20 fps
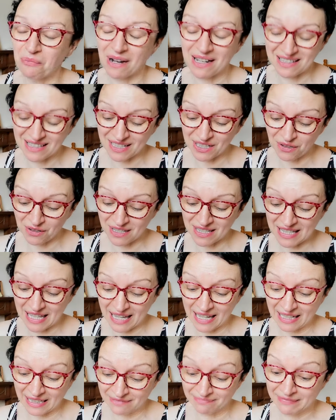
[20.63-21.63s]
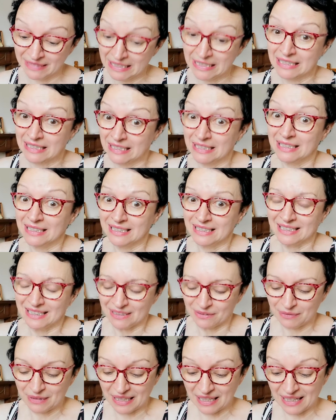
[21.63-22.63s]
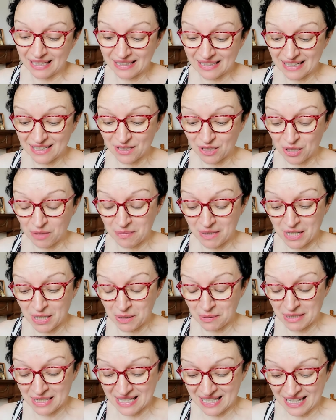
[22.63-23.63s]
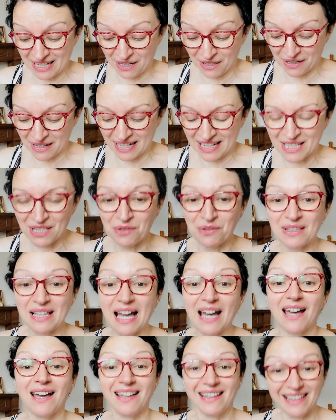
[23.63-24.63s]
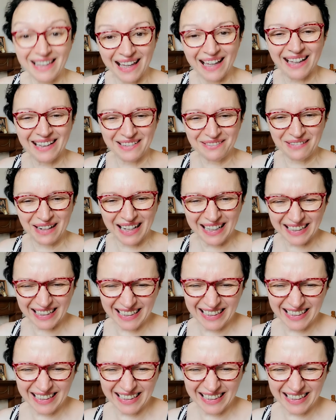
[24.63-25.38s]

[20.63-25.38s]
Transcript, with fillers: what they not saying well that's going to be interesting okay let's do that again right